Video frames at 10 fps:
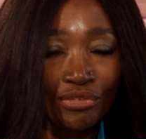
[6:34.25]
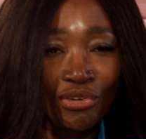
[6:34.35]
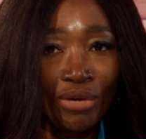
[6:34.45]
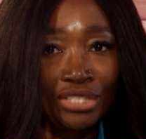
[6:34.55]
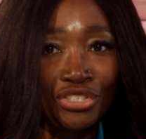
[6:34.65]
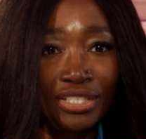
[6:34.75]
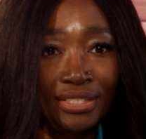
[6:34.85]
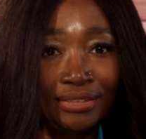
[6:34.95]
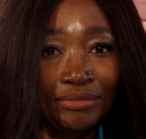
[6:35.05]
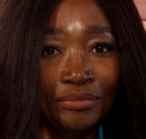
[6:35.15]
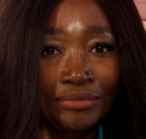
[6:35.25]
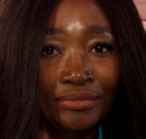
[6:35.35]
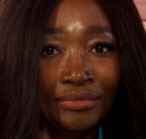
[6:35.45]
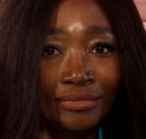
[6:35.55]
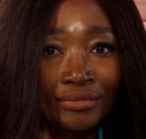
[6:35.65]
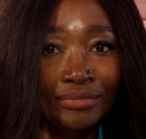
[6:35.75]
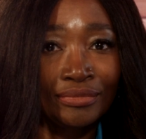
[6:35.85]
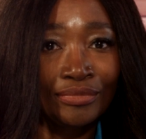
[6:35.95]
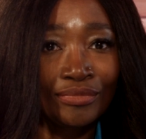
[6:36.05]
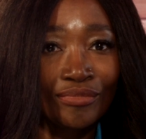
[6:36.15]
question,
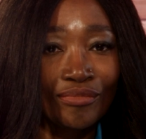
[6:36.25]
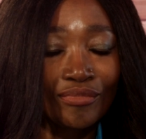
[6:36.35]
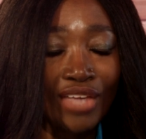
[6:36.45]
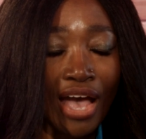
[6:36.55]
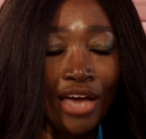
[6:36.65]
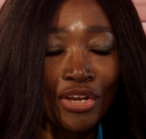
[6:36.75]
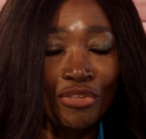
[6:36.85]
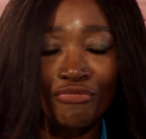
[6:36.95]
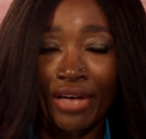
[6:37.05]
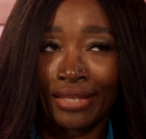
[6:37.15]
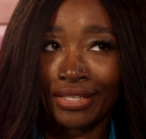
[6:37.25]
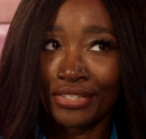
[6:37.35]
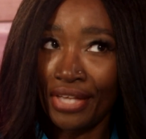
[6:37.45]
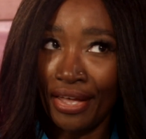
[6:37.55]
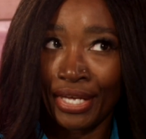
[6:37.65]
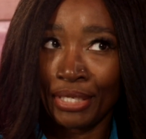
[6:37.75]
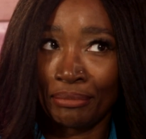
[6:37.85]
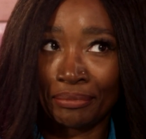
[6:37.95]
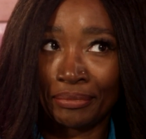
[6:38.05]
how do you find the time